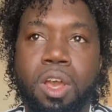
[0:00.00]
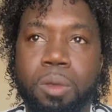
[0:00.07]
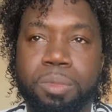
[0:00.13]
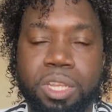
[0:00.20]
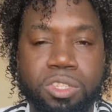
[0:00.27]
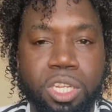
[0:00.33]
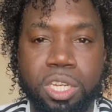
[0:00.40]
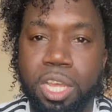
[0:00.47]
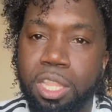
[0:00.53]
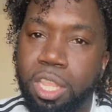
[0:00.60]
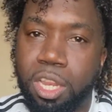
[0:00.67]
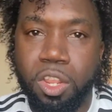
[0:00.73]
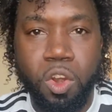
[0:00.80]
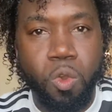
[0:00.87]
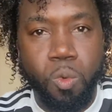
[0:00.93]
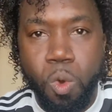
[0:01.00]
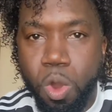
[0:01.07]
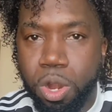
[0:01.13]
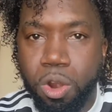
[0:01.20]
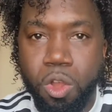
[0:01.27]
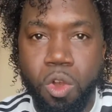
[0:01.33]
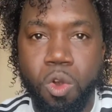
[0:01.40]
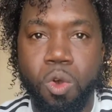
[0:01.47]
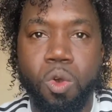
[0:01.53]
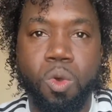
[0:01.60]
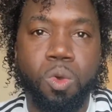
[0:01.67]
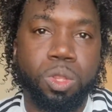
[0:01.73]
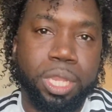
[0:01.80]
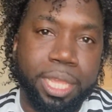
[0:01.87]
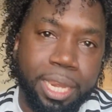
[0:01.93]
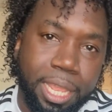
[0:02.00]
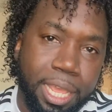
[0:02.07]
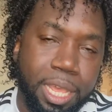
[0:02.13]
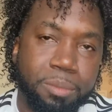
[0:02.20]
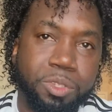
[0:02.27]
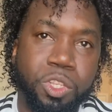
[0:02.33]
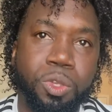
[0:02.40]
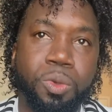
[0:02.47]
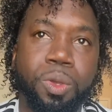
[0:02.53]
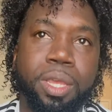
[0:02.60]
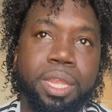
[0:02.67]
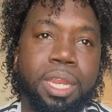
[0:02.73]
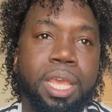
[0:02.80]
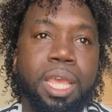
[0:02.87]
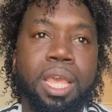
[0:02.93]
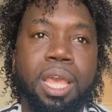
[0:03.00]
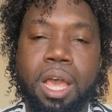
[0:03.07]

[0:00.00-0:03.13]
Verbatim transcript: Um, there's another little water hole leading up to it,